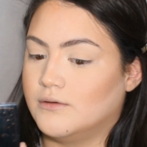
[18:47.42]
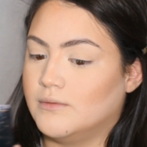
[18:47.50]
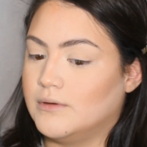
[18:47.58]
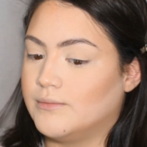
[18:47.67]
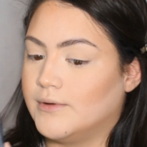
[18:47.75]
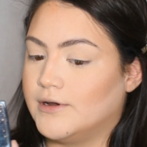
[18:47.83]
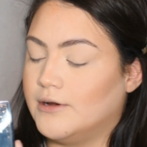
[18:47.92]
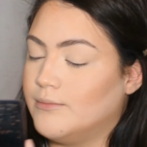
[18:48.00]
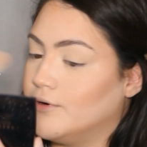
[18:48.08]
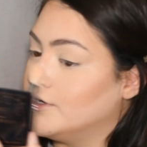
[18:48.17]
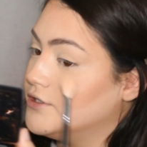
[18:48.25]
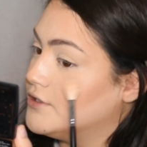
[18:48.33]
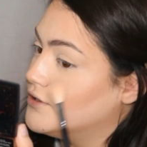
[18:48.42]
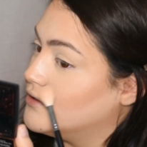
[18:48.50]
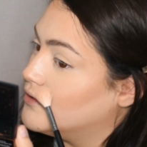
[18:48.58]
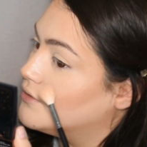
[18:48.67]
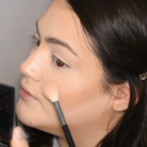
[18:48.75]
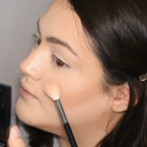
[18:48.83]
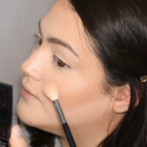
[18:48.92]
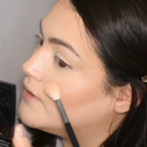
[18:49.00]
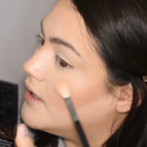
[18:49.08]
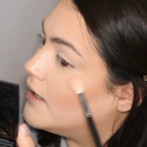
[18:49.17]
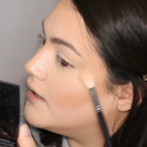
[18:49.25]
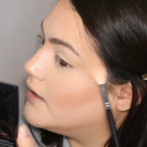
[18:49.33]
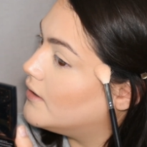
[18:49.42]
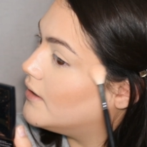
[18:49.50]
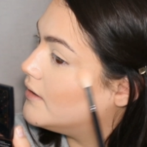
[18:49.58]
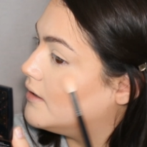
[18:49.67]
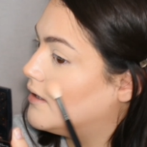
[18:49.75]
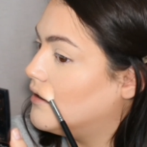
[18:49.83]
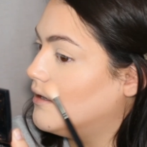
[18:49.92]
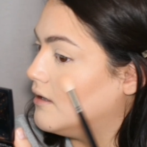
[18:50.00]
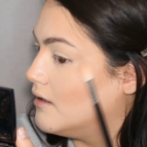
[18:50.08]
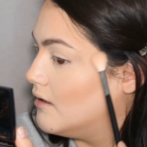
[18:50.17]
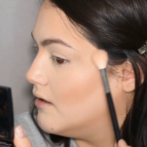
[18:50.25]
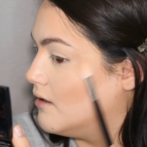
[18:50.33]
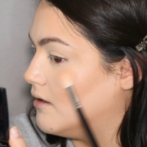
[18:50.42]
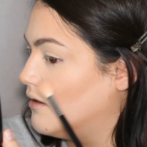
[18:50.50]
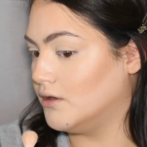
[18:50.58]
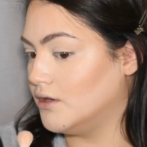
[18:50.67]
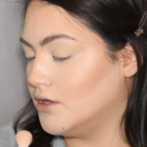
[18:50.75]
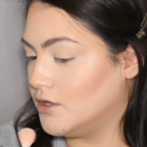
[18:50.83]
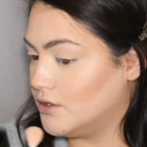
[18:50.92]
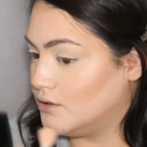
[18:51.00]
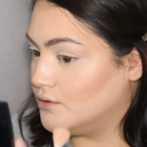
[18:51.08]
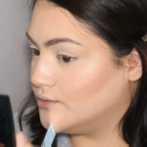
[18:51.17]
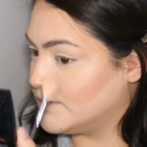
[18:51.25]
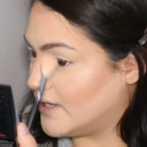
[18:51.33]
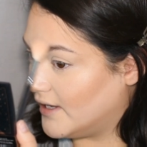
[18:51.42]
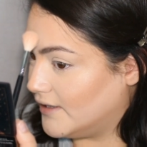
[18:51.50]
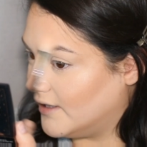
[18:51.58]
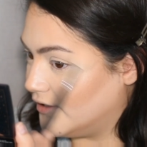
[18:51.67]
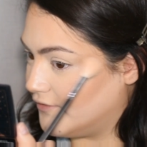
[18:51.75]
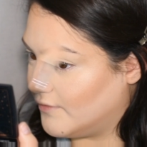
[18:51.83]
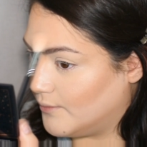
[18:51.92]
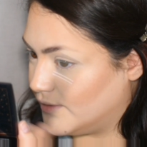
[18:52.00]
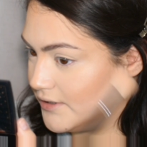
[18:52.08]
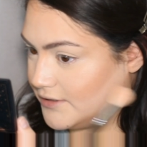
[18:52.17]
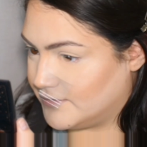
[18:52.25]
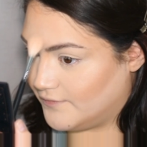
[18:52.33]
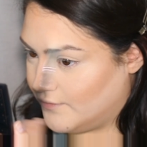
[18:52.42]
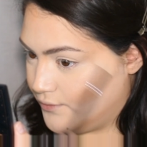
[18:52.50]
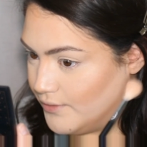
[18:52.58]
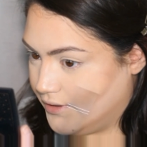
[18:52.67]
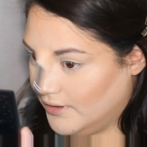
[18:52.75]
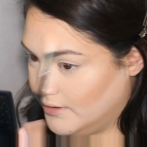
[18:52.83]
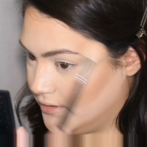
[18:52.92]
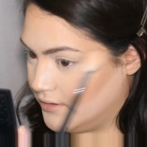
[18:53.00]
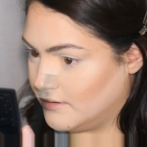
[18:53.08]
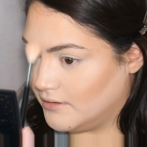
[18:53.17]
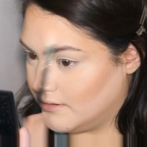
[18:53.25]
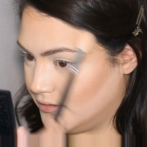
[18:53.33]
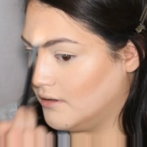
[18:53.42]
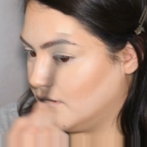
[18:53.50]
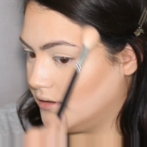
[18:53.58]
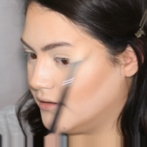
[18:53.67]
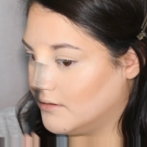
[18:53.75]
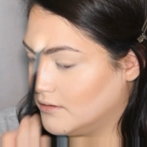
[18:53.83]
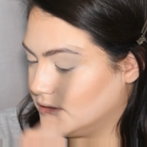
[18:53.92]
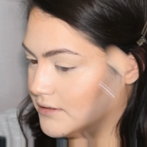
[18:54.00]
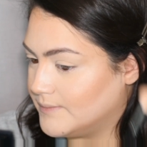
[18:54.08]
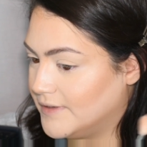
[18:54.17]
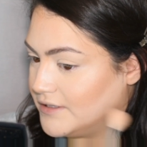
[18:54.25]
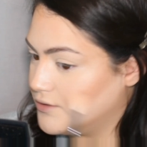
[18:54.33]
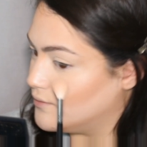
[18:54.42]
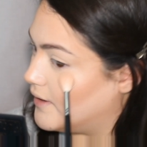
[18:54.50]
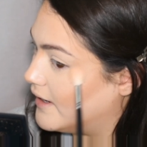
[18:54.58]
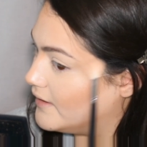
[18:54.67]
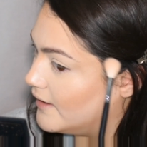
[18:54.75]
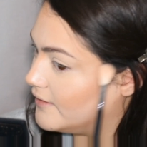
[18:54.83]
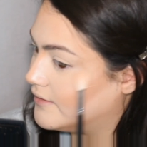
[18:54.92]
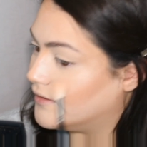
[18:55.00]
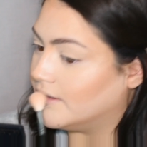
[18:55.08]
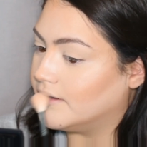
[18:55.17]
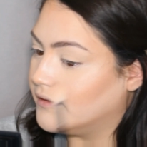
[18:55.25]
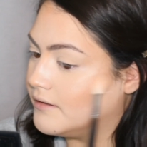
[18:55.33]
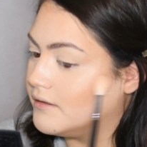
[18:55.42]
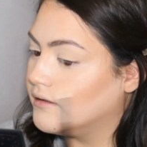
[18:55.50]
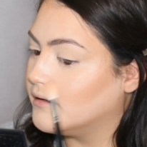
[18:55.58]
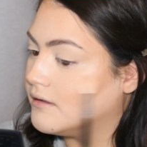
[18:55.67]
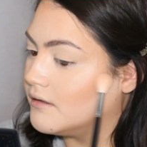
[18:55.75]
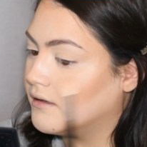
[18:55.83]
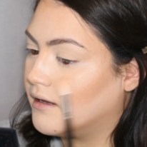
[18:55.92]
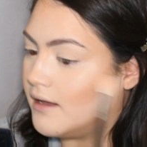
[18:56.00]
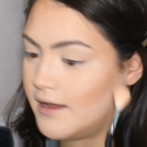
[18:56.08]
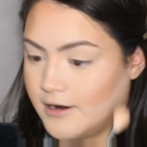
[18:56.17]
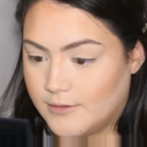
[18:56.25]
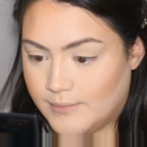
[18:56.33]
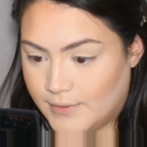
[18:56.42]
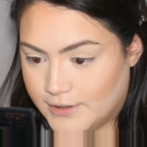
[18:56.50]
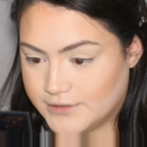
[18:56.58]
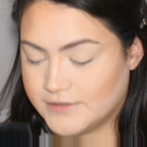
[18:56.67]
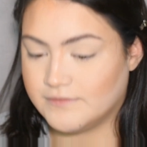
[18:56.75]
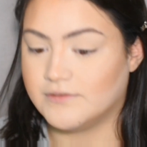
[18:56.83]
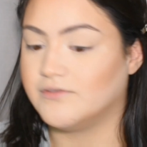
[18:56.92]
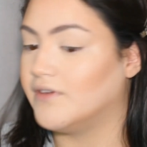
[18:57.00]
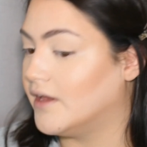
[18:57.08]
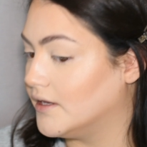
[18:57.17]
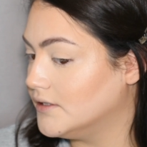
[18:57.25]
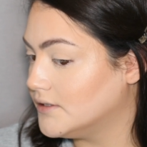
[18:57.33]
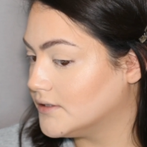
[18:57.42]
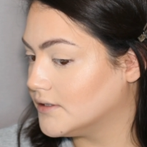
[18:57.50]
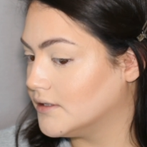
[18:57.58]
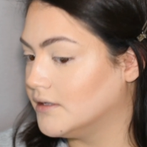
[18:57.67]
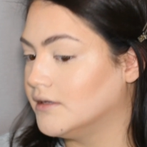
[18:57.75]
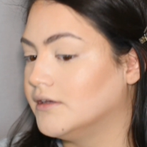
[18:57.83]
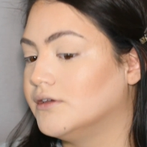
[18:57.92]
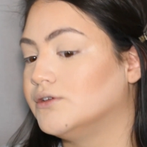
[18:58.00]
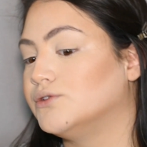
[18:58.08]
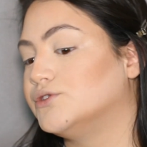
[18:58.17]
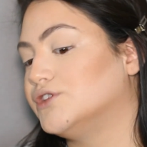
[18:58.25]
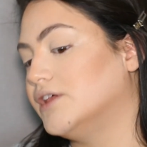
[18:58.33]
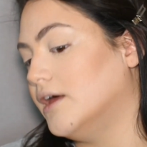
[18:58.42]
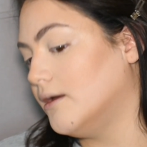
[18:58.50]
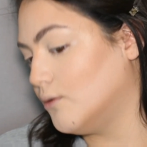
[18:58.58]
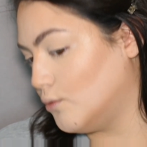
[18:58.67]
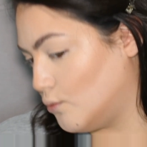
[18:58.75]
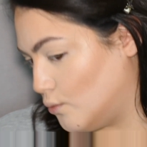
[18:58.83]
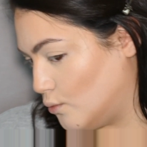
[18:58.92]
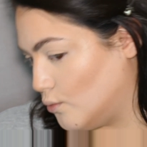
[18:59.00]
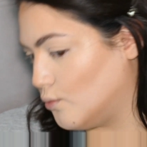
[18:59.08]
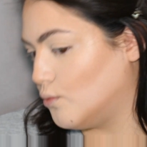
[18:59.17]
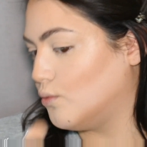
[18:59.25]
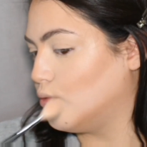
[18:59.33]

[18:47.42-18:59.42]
We run our brush through the highlight and then use highlighter for what it's for. It's meant to highlight the higher parts of the face. You see that? Ooh.